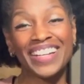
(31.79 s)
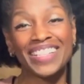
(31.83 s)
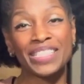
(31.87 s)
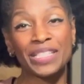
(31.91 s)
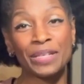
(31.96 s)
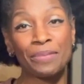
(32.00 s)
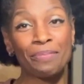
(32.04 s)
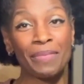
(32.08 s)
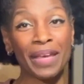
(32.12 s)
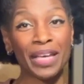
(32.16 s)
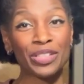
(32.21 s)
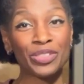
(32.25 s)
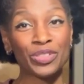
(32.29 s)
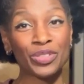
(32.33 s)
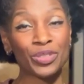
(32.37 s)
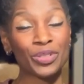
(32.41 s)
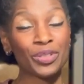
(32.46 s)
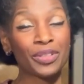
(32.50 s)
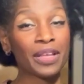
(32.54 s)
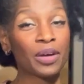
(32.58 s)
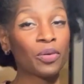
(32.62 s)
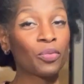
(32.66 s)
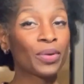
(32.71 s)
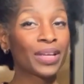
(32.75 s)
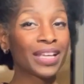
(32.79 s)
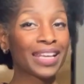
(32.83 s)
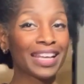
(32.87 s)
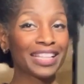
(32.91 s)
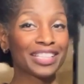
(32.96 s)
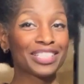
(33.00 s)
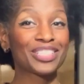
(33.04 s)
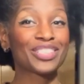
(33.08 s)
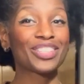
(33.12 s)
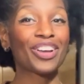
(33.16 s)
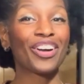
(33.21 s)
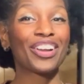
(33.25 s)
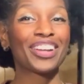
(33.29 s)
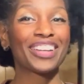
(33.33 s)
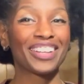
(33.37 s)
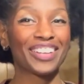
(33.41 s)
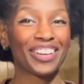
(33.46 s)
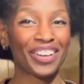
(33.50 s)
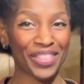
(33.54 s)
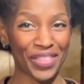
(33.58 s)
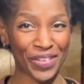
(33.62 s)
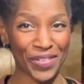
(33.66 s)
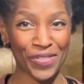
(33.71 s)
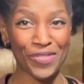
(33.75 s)
to make sure that we get started
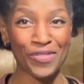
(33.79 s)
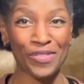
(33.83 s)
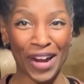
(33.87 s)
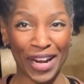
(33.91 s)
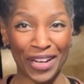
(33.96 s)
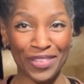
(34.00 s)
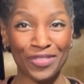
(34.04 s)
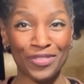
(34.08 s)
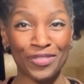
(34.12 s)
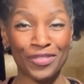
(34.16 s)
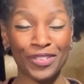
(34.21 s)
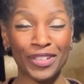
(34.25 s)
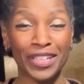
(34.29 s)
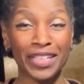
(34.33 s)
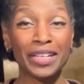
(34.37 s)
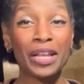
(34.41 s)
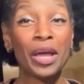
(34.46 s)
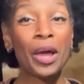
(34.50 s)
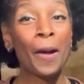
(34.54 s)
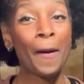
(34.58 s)
on the right foot,